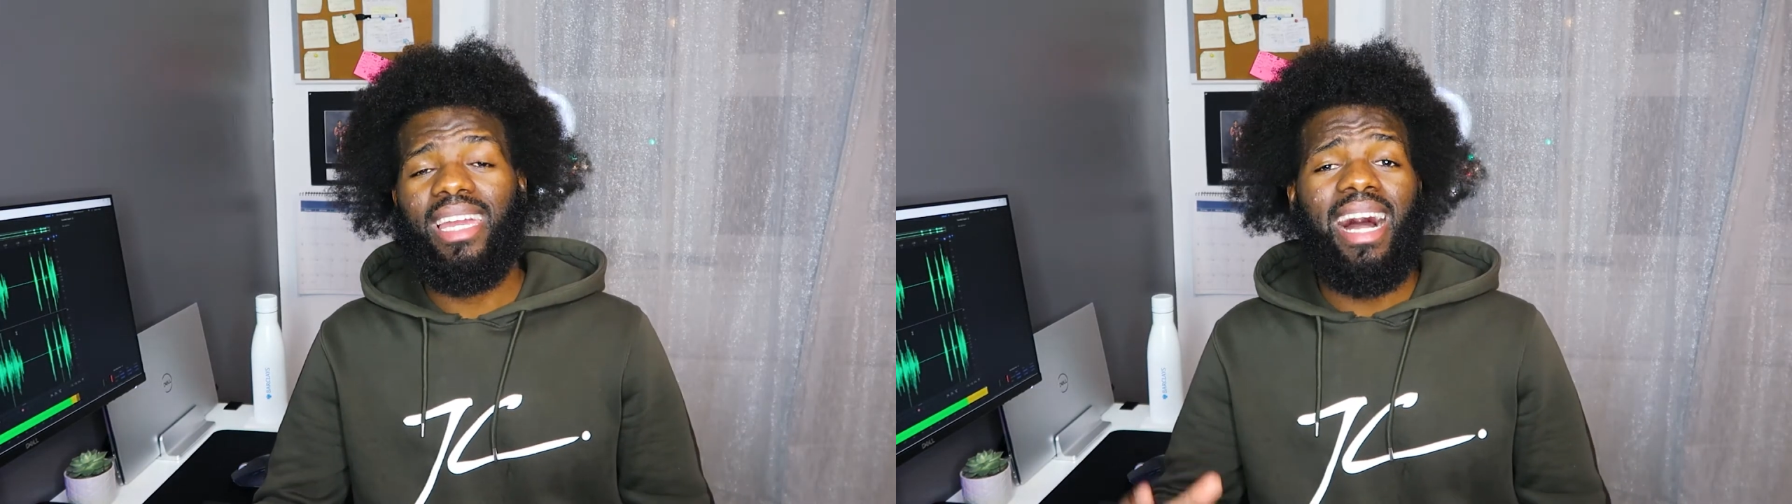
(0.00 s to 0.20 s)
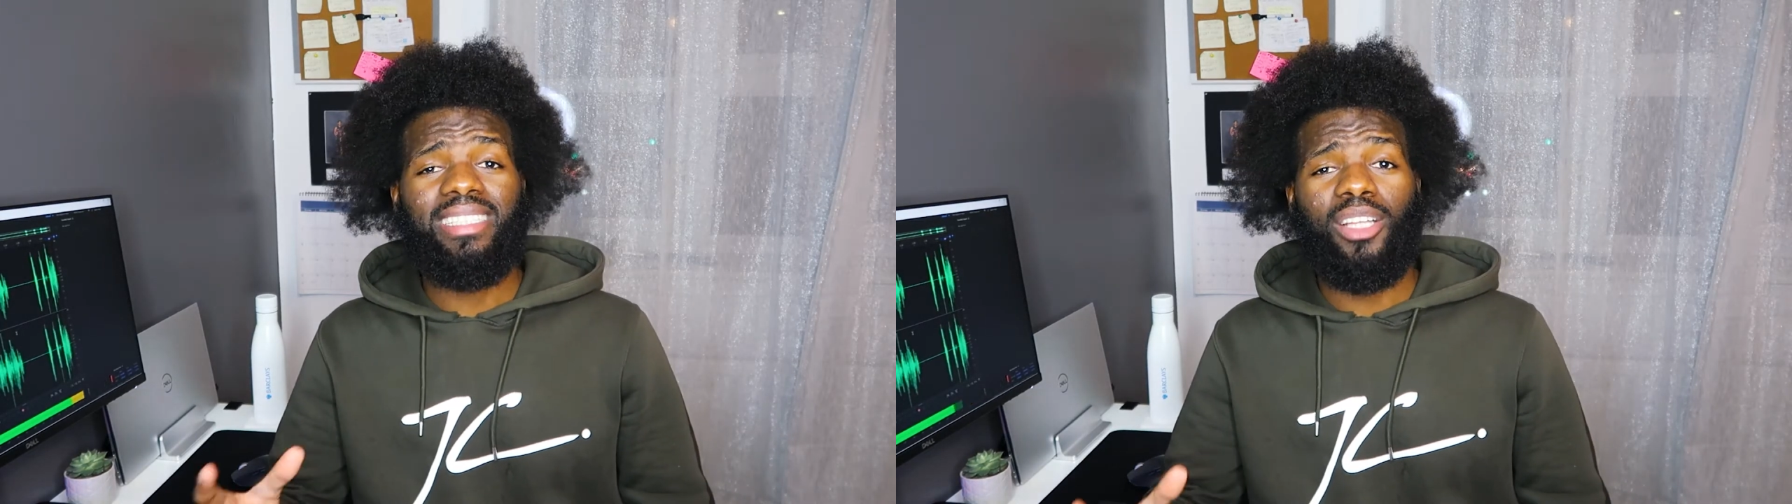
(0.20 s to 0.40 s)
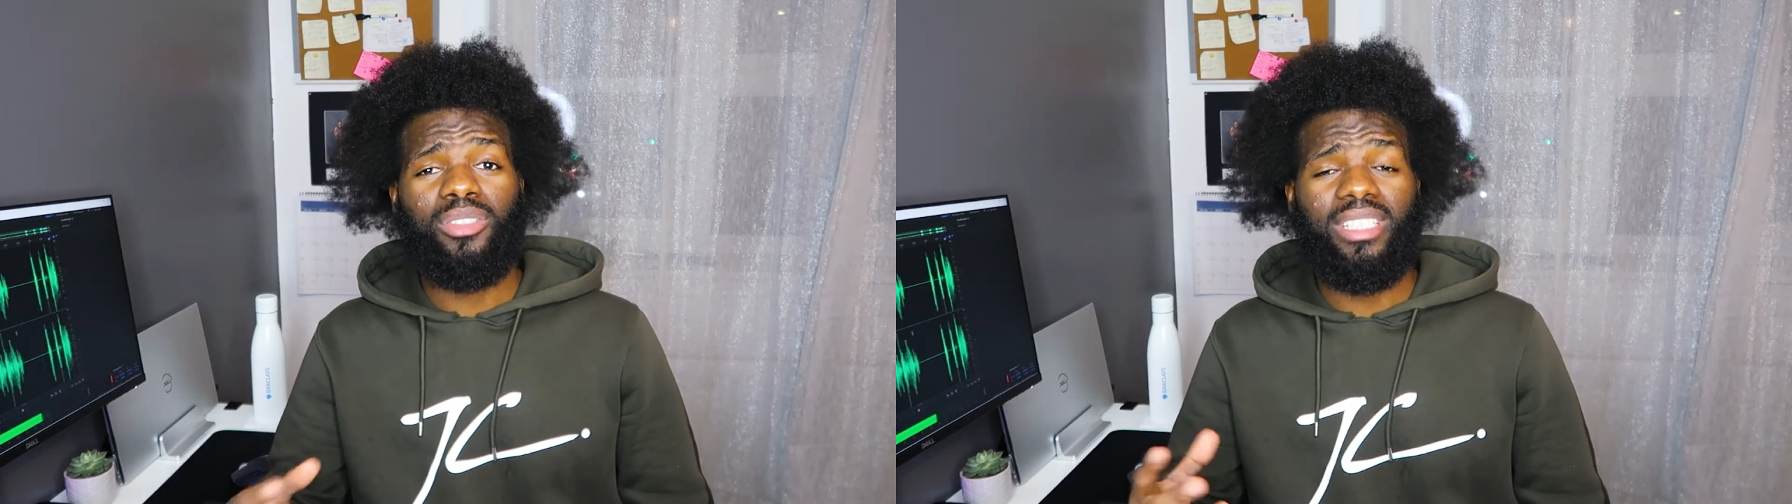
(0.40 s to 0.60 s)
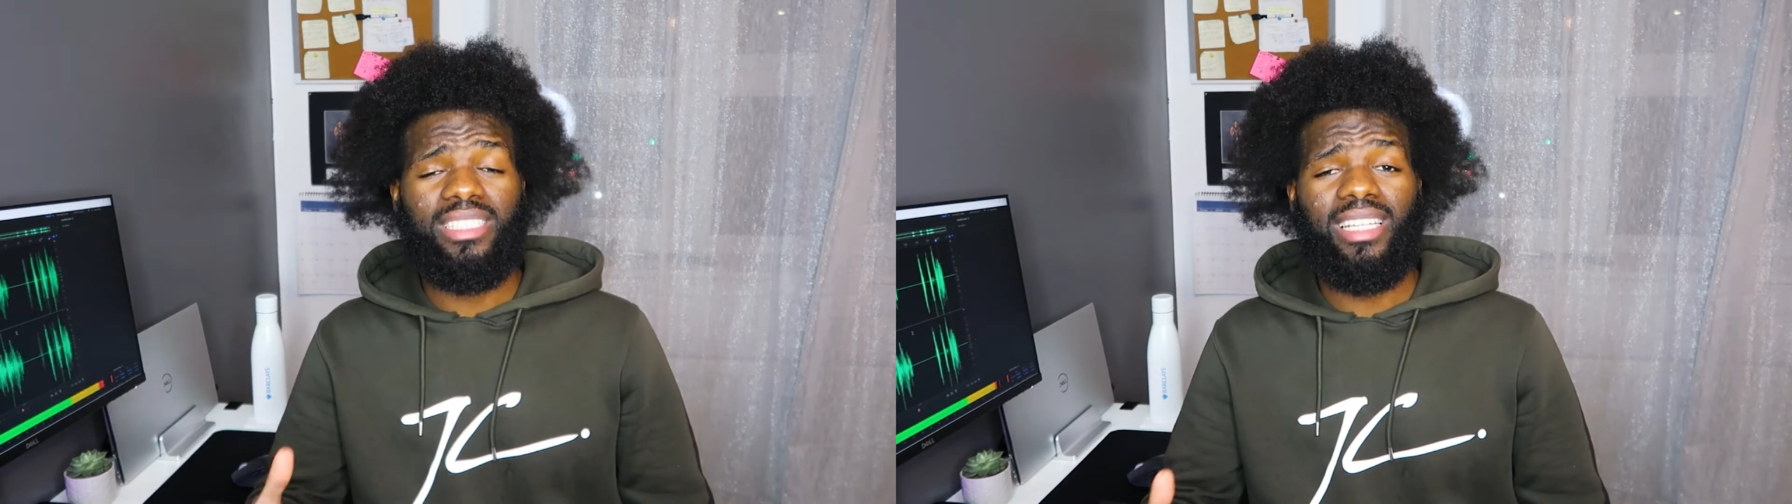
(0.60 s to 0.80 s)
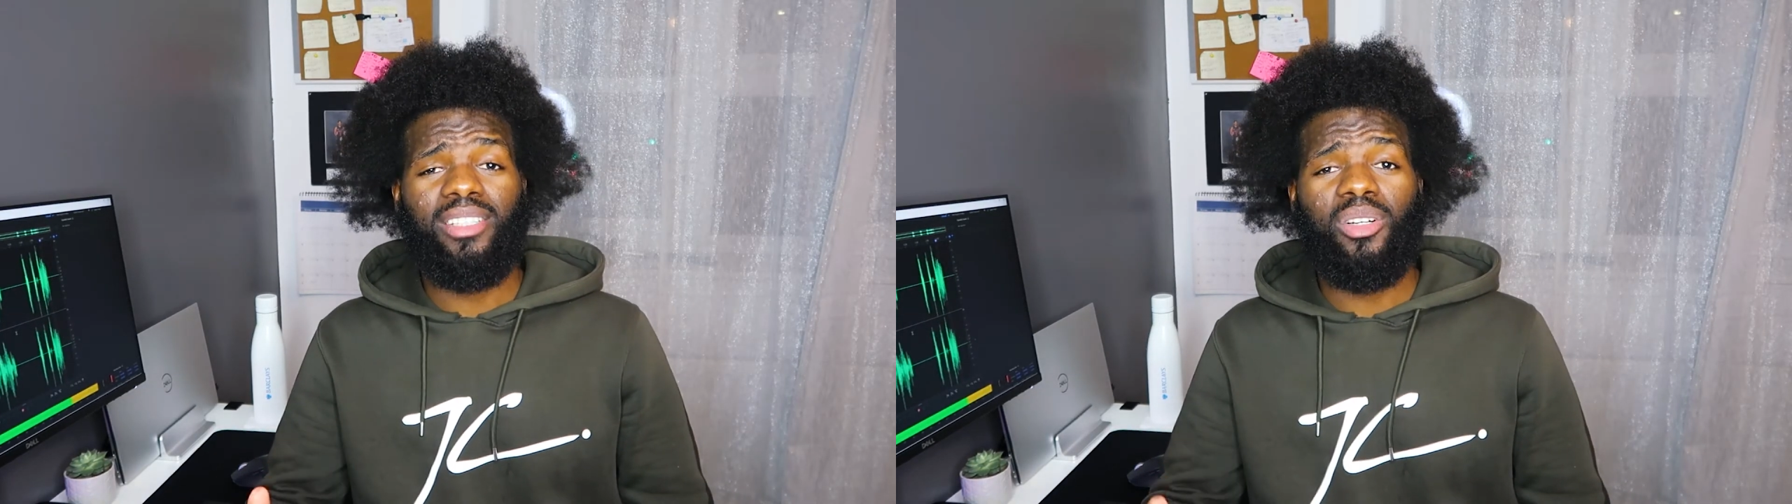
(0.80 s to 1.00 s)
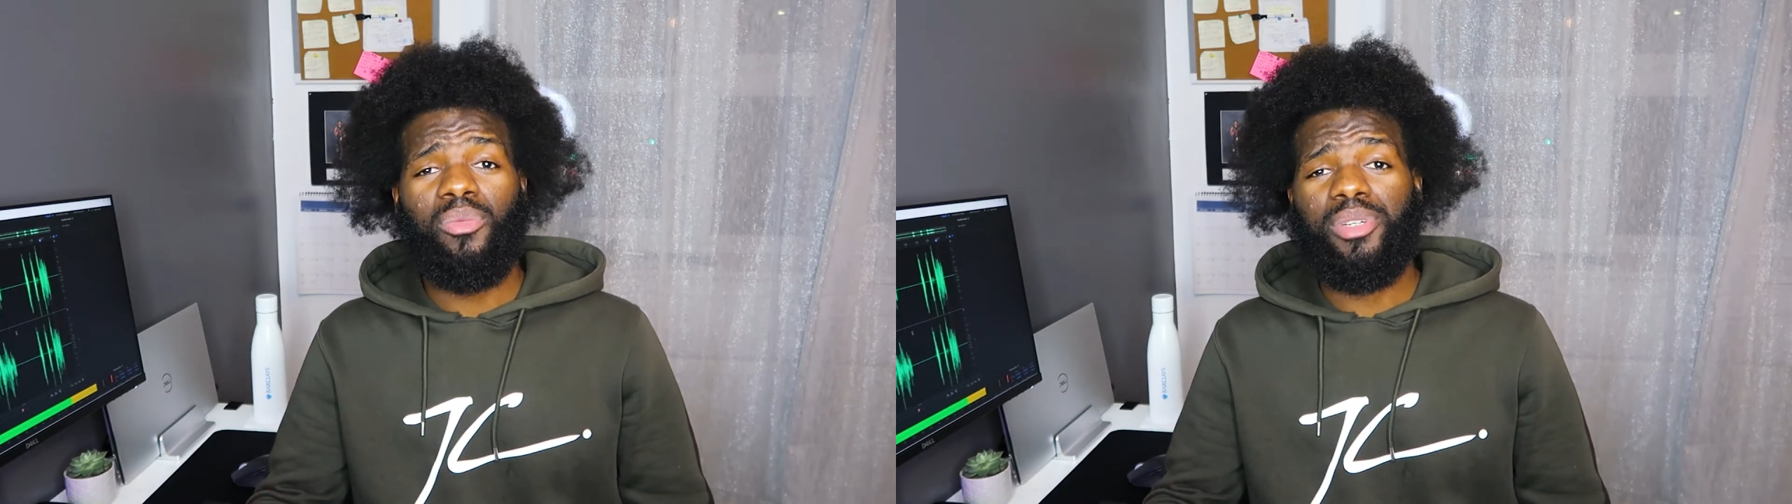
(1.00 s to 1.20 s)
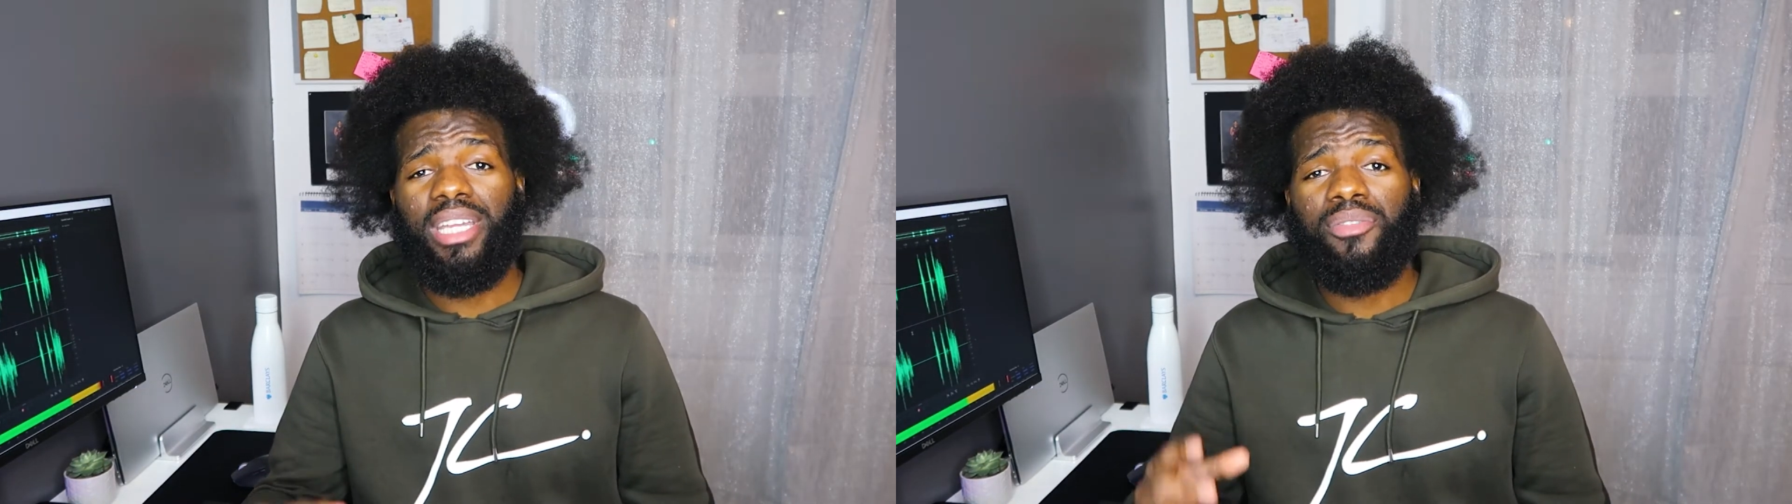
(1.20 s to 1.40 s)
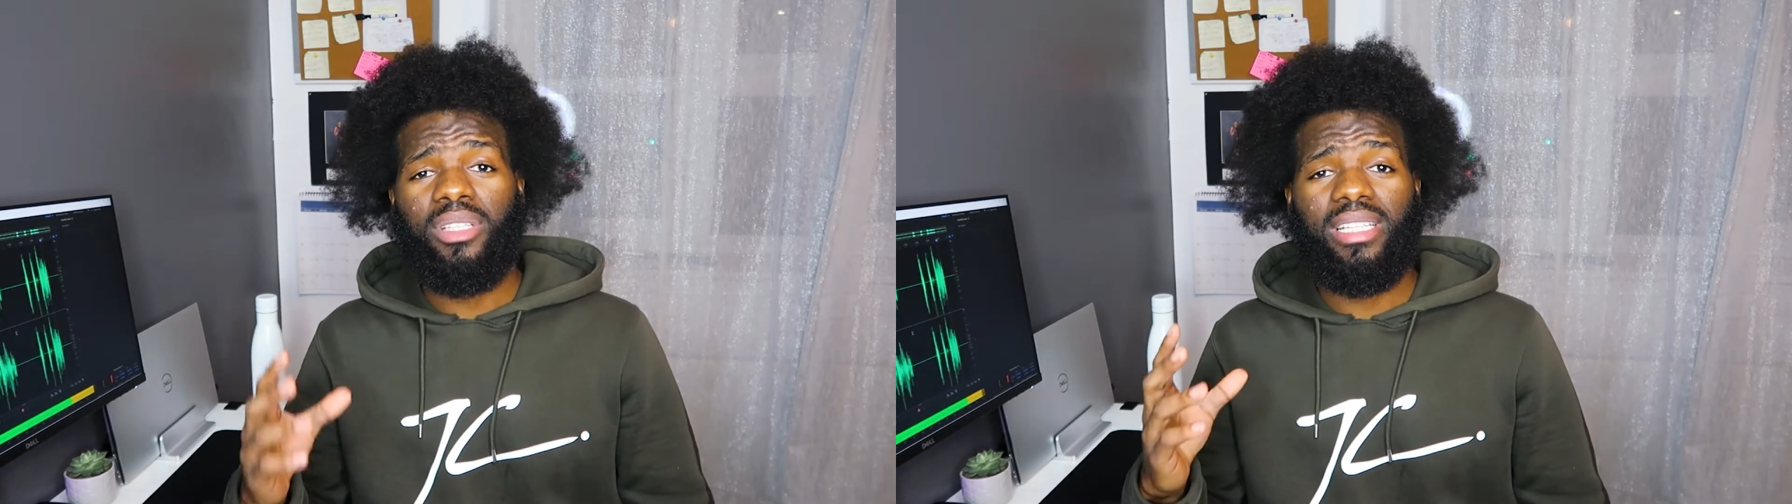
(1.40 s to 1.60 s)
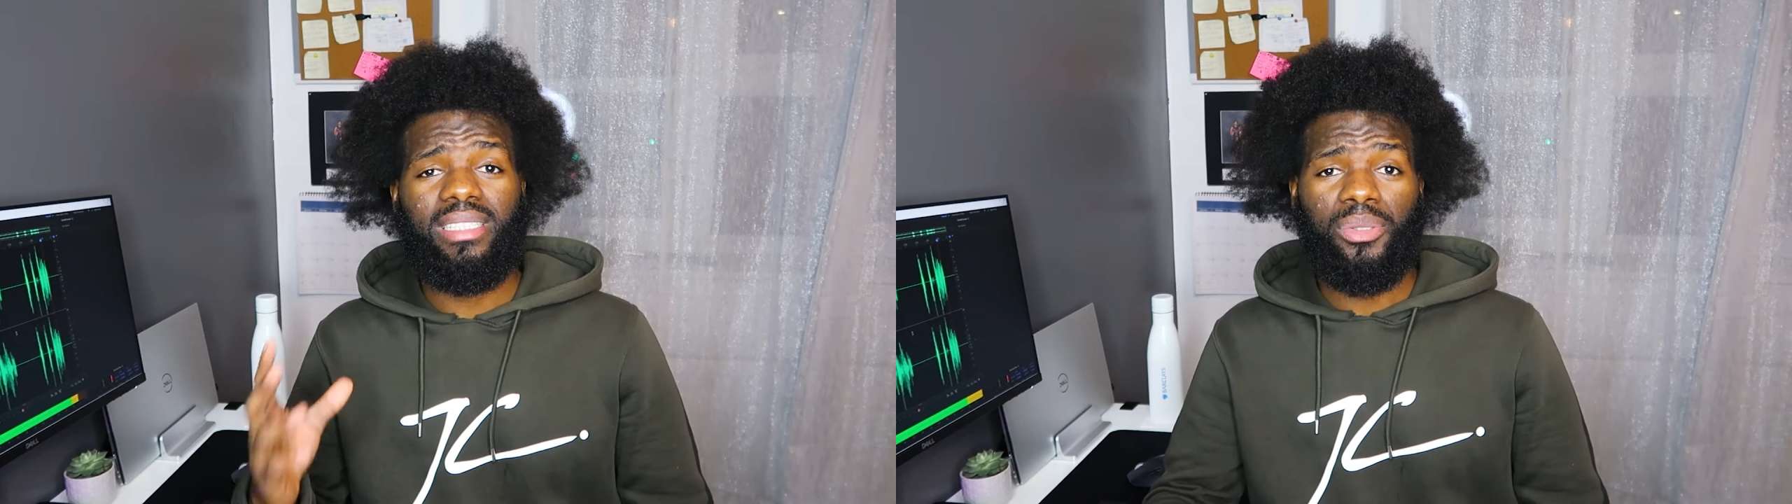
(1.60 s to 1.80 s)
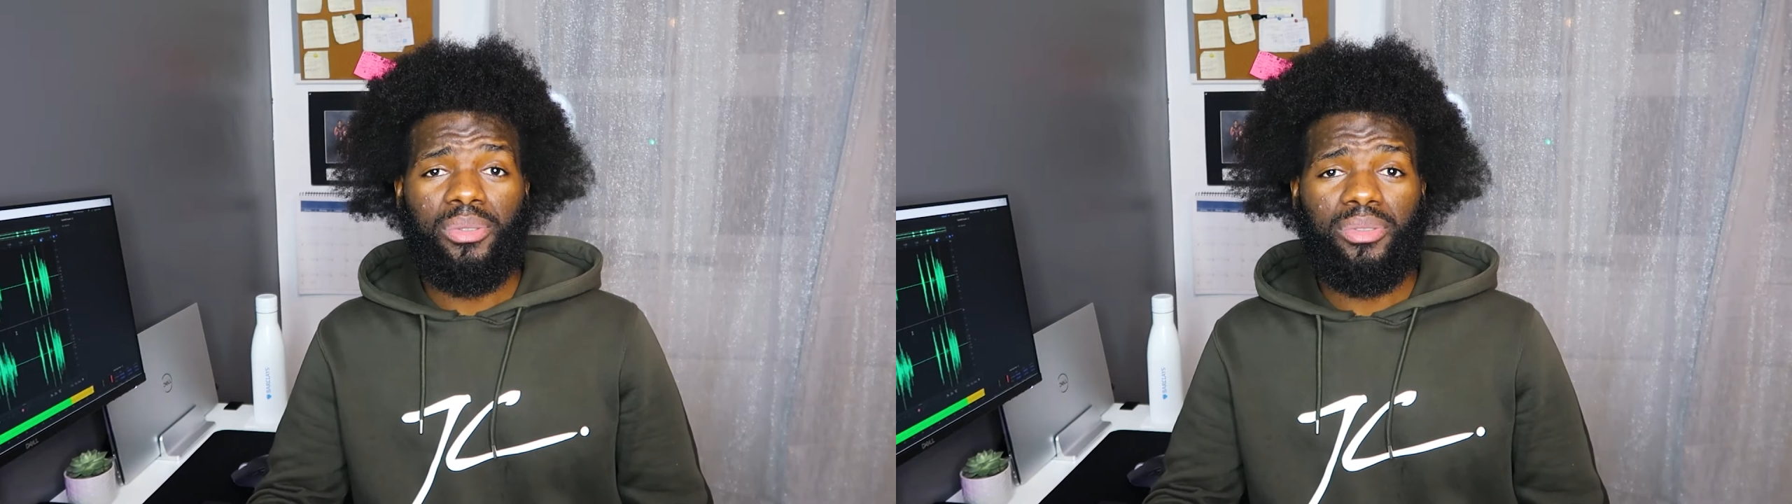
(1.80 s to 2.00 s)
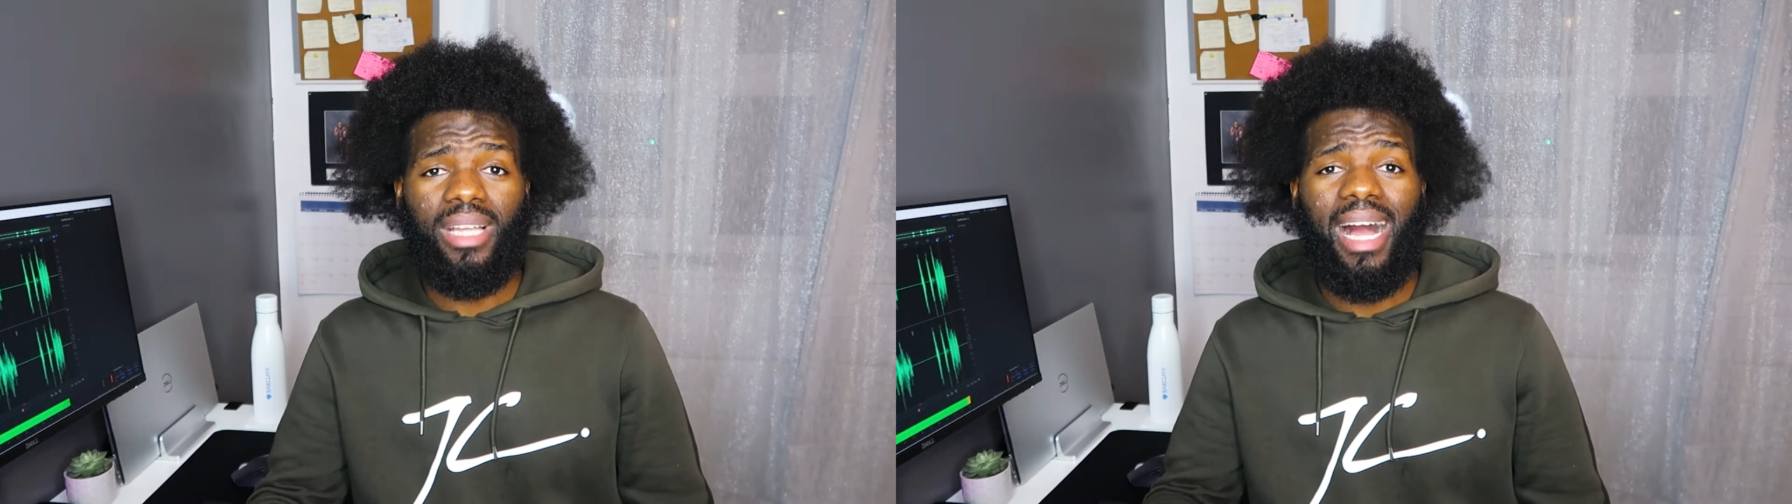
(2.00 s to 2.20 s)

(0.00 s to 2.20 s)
and on this channel we give you the tools